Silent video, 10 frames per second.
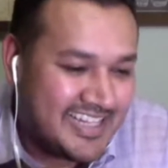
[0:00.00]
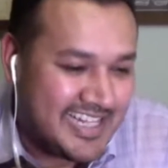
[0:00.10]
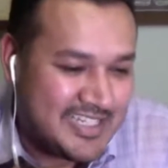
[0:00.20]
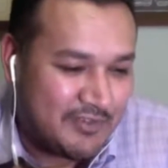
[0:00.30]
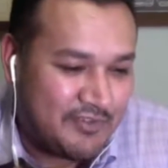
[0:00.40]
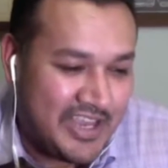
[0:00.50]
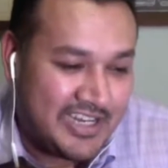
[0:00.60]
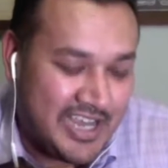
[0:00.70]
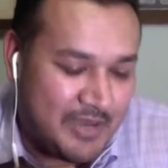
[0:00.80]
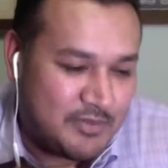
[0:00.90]
That's the
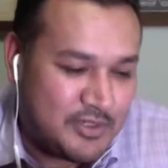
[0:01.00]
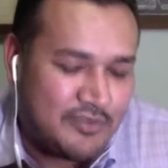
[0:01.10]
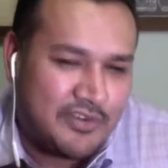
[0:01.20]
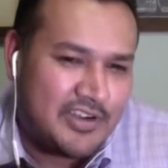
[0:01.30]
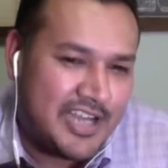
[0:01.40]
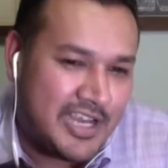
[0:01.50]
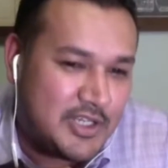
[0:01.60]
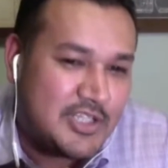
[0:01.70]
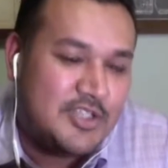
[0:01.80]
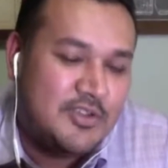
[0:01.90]
fake name. Duvernay.
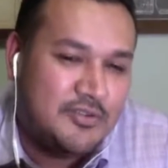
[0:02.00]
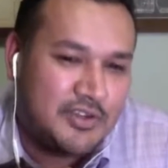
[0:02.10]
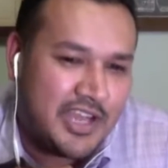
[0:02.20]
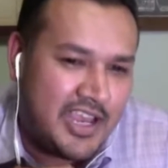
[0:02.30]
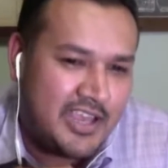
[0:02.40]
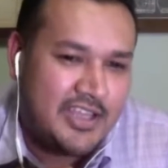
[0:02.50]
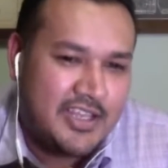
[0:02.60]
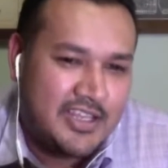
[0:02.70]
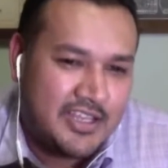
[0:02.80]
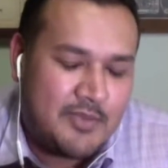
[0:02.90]
It's Duvernay.
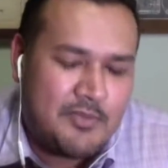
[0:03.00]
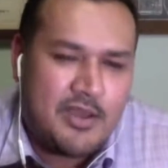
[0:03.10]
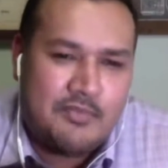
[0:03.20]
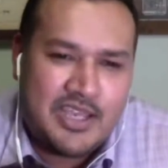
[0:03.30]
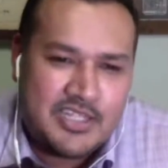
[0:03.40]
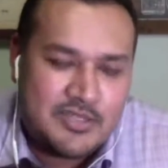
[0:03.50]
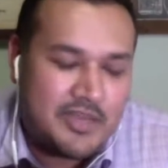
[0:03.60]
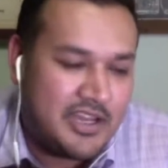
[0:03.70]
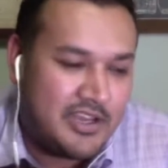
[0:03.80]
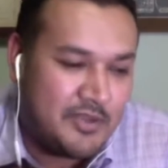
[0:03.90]
Come on, man.
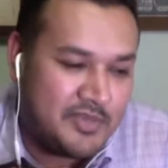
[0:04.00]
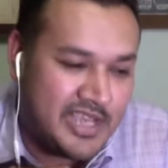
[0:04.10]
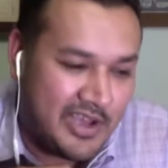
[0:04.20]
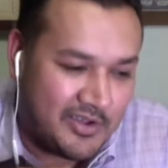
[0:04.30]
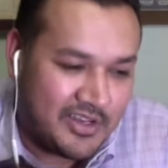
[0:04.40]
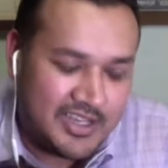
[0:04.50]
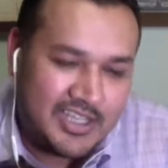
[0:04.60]
Somebody help me out.